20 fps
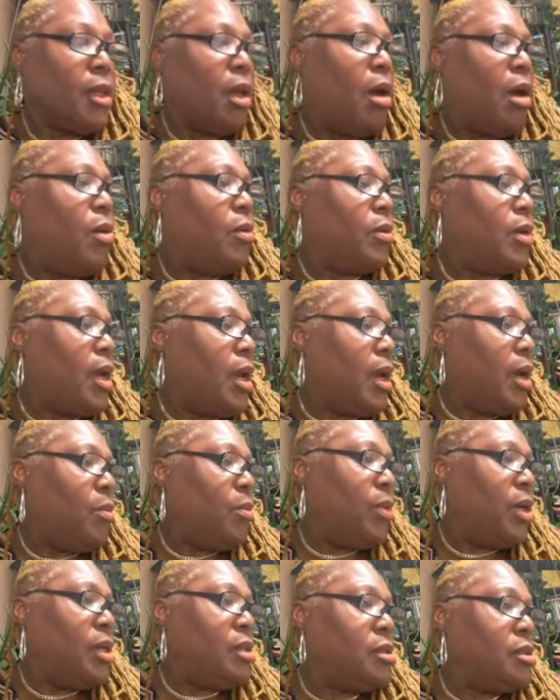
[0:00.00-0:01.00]
Okay, I
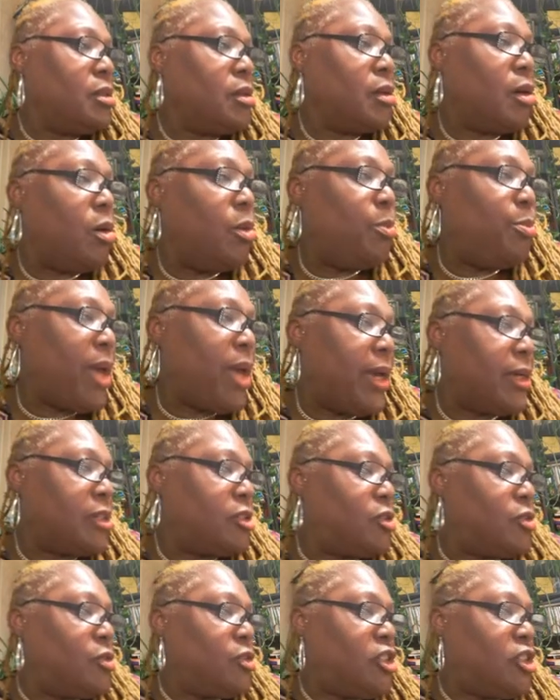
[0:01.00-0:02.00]
wanted to go back
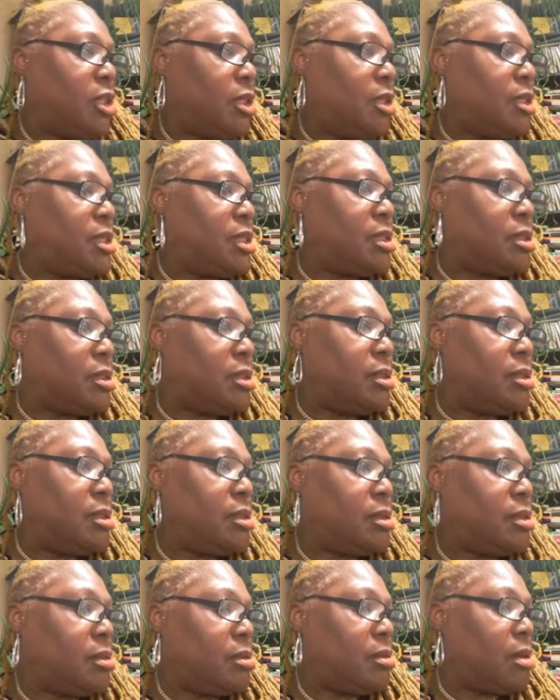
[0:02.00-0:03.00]
to
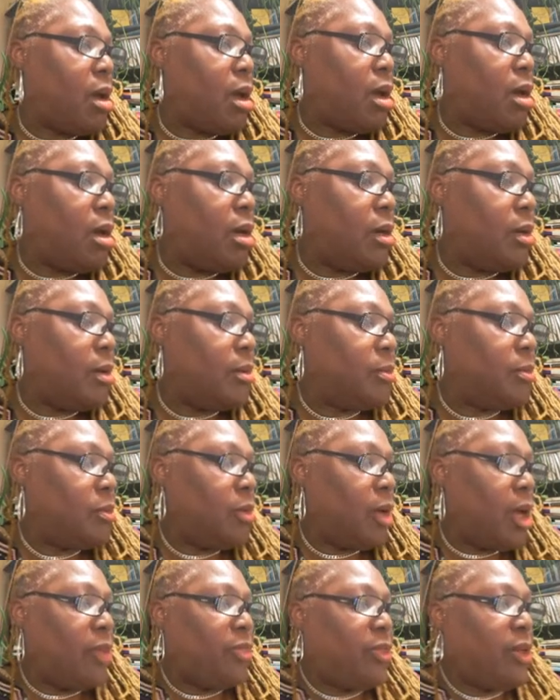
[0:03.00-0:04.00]
Genesis. Um,
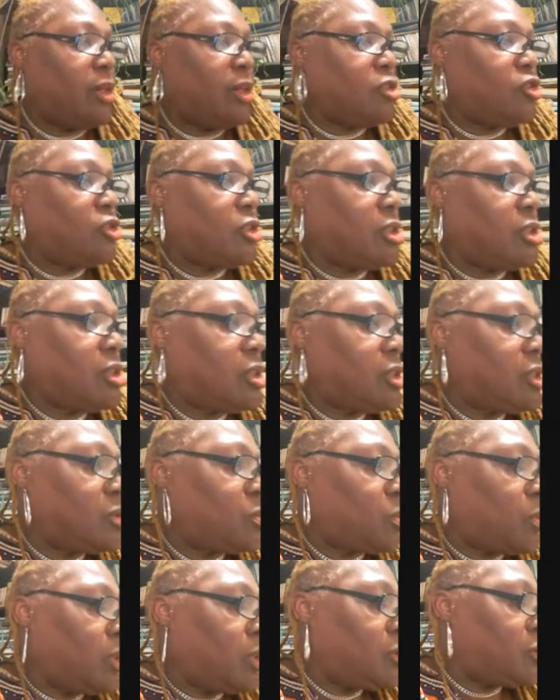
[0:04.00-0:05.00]
I think it's Genesis
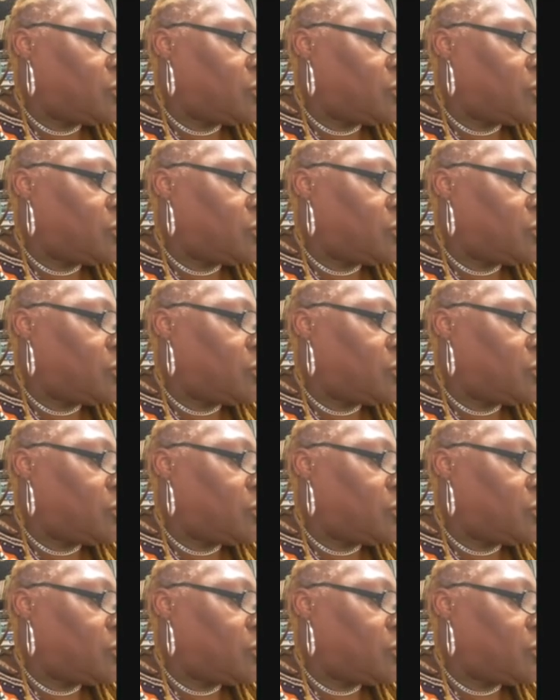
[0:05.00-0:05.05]
one